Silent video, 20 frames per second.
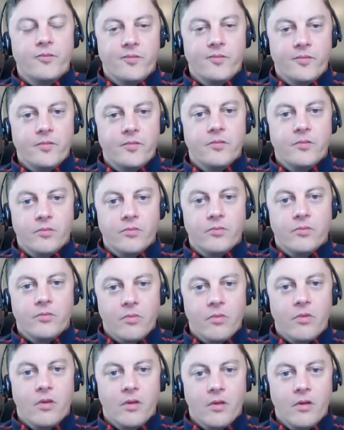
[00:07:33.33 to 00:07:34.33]

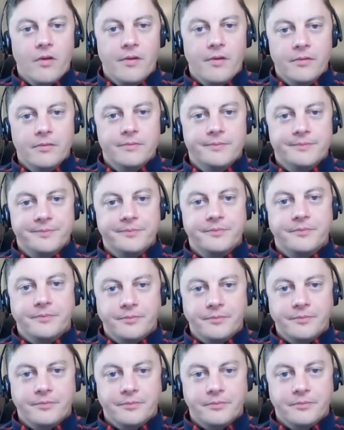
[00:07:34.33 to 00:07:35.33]

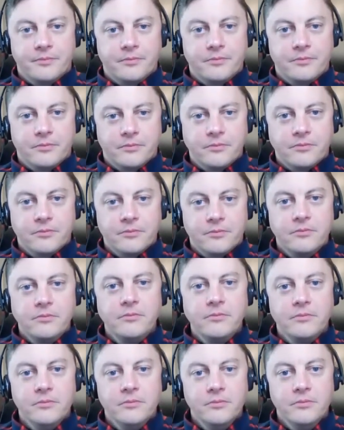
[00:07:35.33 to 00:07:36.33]

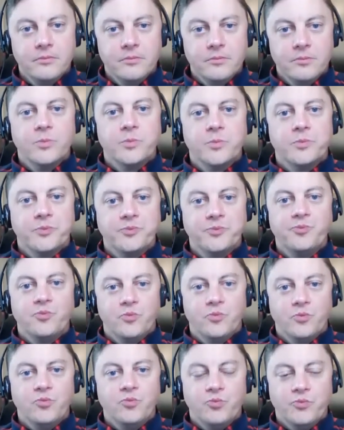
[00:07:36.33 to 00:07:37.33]

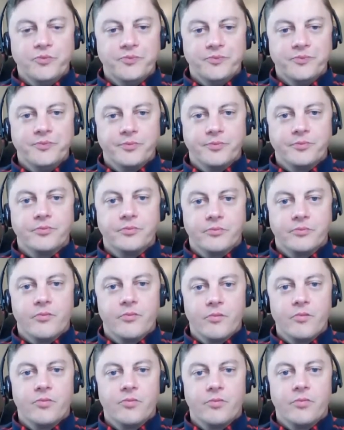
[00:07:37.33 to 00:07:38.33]

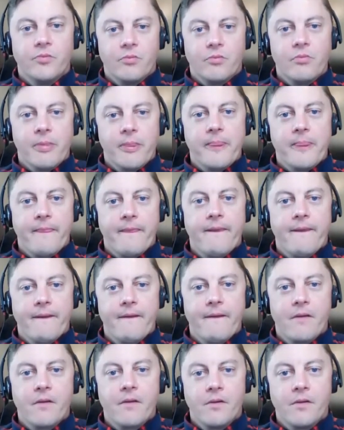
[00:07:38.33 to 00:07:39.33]

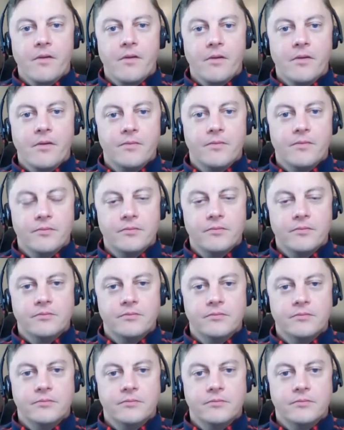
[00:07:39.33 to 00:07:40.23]
No words are spoken by the person on screen.